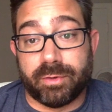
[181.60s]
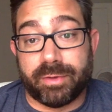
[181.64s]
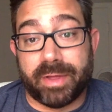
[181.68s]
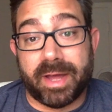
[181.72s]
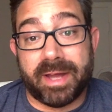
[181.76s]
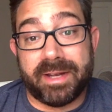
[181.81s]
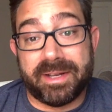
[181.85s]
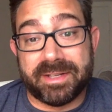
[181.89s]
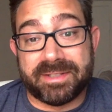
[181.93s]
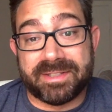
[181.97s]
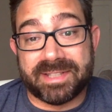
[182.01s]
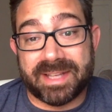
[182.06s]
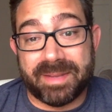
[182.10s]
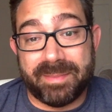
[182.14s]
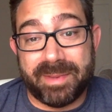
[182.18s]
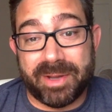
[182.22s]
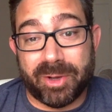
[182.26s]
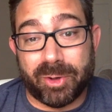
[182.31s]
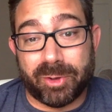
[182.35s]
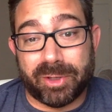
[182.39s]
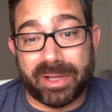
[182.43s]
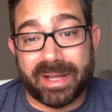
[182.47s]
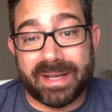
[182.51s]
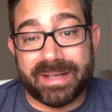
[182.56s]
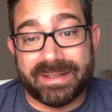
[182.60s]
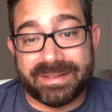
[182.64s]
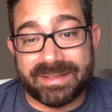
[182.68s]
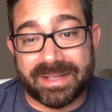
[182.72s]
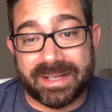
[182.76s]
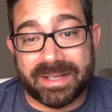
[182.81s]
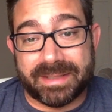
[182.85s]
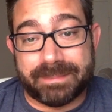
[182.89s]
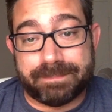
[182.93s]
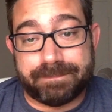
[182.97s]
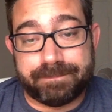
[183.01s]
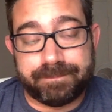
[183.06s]
that doesn't give me a whole lot of
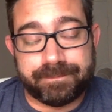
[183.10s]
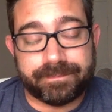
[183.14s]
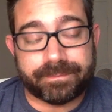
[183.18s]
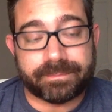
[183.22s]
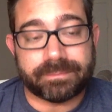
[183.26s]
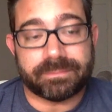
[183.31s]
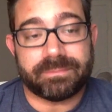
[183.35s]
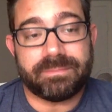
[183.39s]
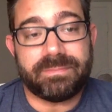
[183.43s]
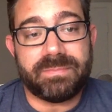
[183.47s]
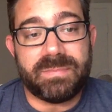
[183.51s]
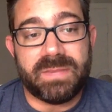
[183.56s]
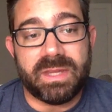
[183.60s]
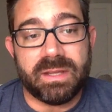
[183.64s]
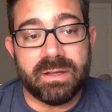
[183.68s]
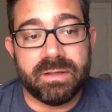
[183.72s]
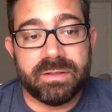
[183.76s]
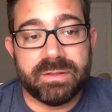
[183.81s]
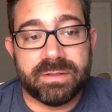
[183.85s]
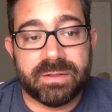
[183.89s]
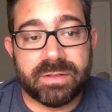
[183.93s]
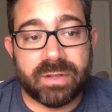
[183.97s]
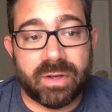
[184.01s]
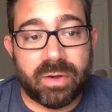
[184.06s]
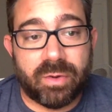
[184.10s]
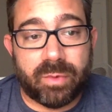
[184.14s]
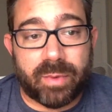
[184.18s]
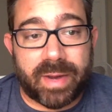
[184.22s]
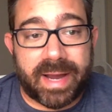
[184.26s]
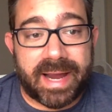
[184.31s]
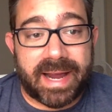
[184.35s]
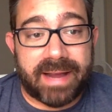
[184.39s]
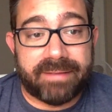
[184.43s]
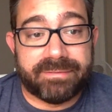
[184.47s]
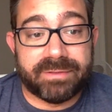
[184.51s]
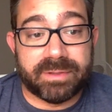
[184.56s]
time. So
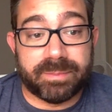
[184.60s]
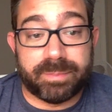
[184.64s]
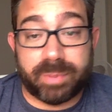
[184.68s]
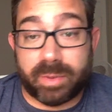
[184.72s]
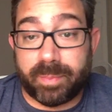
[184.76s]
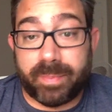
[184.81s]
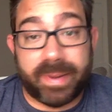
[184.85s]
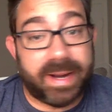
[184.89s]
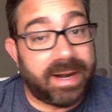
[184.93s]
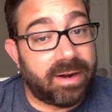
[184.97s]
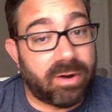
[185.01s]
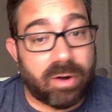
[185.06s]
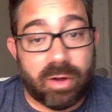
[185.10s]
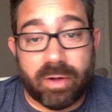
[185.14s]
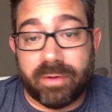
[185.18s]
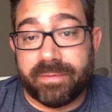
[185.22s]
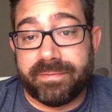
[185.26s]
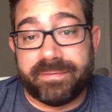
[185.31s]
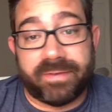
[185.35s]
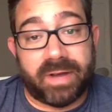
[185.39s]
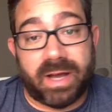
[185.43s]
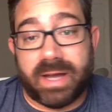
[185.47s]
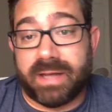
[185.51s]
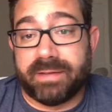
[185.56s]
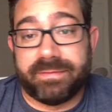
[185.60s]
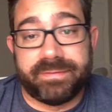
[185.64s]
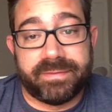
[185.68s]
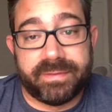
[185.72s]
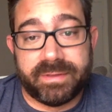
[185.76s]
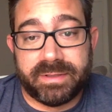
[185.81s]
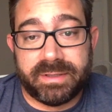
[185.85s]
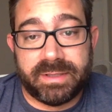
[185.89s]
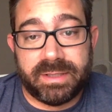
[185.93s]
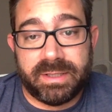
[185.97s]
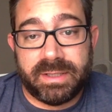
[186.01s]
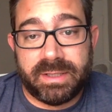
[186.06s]
I have to prepare all five.
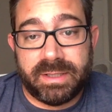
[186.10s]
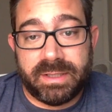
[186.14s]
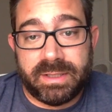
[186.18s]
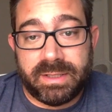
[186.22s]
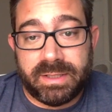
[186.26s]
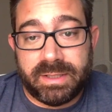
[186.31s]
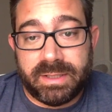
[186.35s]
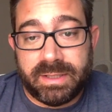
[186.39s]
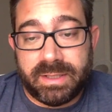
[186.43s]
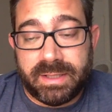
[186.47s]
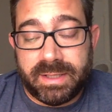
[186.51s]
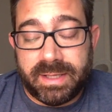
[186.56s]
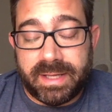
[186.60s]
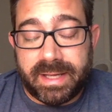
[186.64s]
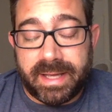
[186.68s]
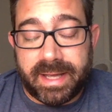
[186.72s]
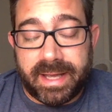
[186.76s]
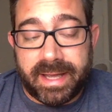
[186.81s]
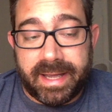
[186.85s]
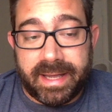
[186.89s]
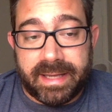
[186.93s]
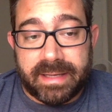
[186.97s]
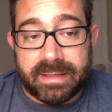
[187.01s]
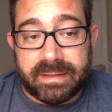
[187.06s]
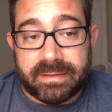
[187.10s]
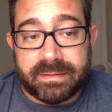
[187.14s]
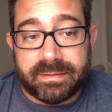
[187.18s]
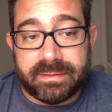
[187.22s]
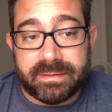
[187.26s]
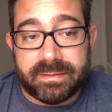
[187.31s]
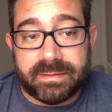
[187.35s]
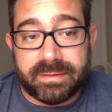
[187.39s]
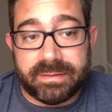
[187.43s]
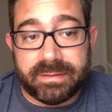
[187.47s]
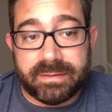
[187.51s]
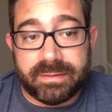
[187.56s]

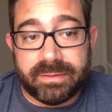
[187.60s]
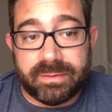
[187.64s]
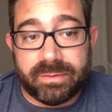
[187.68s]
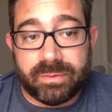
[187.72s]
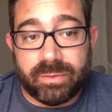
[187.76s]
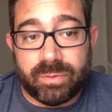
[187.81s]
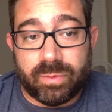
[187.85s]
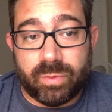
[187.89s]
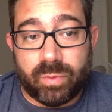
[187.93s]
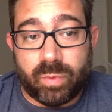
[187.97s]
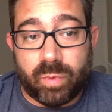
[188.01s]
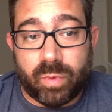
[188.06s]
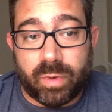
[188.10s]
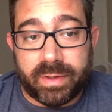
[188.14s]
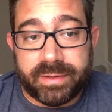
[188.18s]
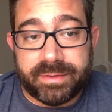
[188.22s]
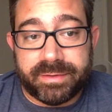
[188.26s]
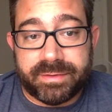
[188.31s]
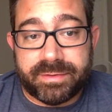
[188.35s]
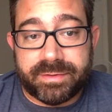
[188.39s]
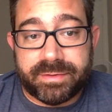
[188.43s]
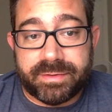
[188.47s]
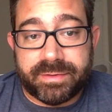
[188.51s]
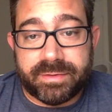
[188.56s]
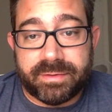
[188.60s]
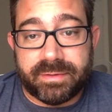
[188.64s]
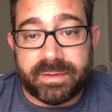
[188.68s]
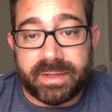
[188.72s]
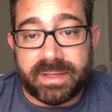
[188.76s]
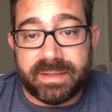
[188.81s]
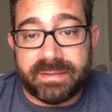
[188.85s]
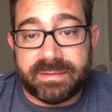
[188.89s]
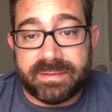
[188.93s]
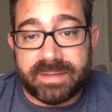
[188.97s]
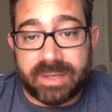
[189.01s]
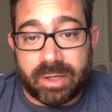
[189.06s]
And once
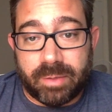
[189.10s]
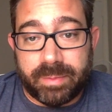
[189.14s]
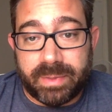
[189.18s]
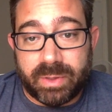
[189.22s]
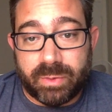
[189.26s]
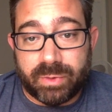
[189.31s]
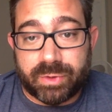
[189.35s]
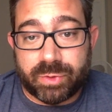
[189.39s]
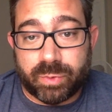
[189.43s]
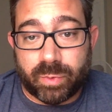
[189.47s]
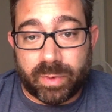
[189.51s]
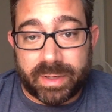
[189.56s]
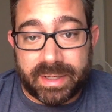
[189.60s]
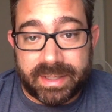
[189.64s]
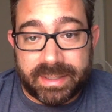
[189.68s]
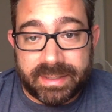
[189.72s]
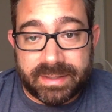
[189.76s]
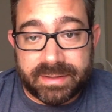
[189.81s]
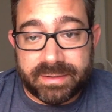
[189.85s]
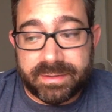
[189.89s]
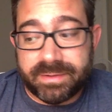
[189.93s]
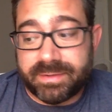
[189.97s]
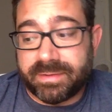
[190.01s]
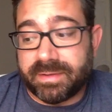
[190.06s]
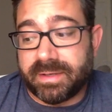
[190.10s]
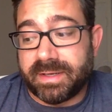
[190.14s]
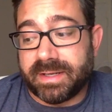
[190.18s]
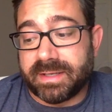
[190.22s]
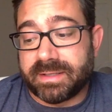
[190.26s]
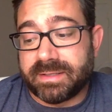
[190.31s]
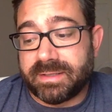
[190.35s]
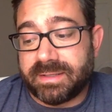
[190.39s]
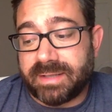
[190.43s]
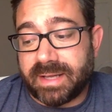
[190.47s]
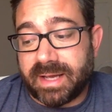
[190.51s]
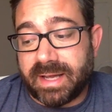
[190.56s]
they tell me which one it is, the
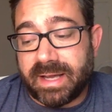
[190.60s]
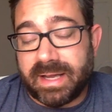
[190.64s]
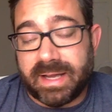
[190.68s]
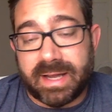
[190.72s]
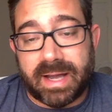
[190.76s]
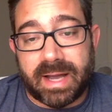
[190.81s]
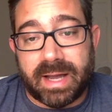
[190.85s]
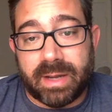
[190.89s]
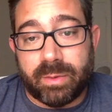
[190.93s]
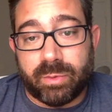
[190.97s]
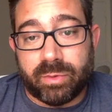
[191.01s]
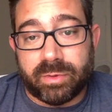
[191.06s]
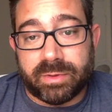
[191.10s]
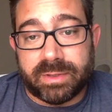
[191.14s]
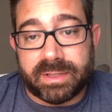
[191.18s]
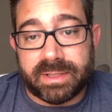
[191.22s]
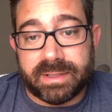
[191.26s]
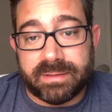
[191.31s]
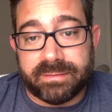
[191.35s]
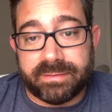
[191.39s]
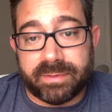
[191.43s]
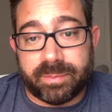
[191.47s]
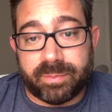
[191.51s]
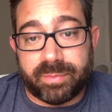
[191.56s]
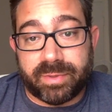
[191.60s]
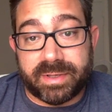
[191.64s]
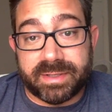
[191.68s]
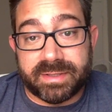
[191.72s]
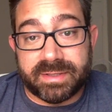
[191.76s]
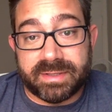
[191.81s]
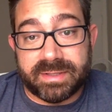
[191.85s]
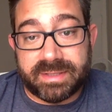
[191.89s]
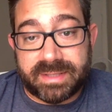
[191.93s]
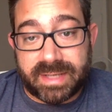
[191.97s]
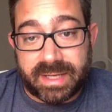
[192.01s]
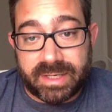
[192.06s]
next day I will give a
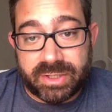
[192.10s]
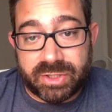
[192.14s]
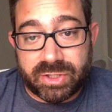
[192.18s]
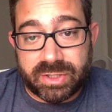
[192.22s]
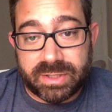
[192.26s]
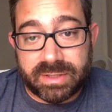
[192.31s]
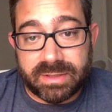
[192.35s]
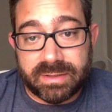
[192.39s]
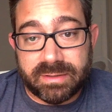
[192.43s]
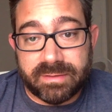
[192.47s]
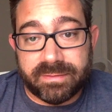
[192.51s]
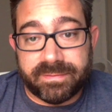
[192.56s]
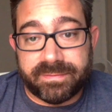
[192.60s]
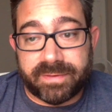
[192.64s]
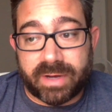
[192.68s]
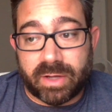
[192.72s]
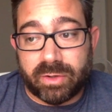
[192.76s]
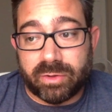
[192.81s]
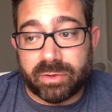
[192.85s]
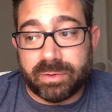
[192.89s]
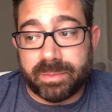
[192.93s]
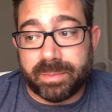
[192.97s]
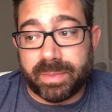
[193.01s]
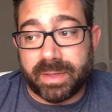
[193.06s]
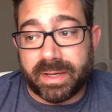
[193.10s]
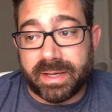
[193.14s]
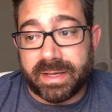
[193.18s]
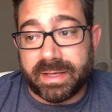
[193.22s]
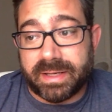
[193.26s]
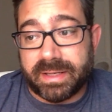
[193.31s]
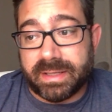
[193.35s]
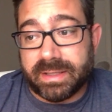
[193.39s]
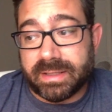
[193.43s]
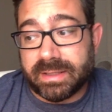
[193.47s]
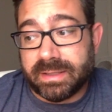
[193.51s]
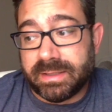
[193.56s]
presentation followed
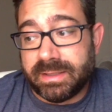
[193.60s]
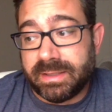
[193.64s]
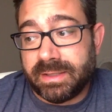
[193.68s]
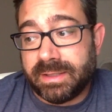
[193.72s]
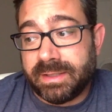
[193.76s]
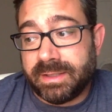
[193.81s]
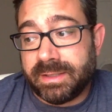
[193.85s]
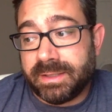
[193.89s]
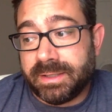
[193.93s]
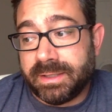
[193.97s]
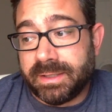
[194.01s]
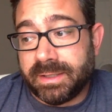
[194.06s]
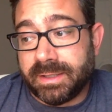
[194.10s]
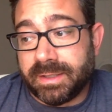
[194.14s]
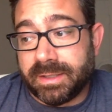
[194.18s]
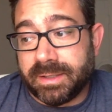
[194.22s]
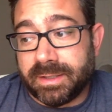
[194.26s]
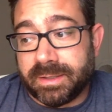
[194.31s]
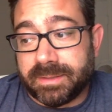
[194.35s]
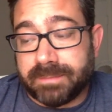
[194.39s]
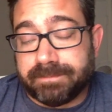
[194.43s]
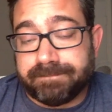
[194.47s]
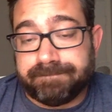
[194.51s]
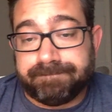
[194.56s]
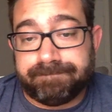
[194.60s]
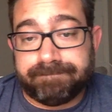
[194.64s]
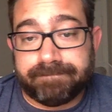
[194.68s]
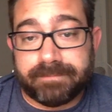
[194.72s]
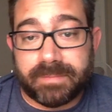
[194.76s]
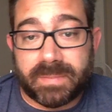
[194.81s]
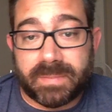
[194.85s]
by um,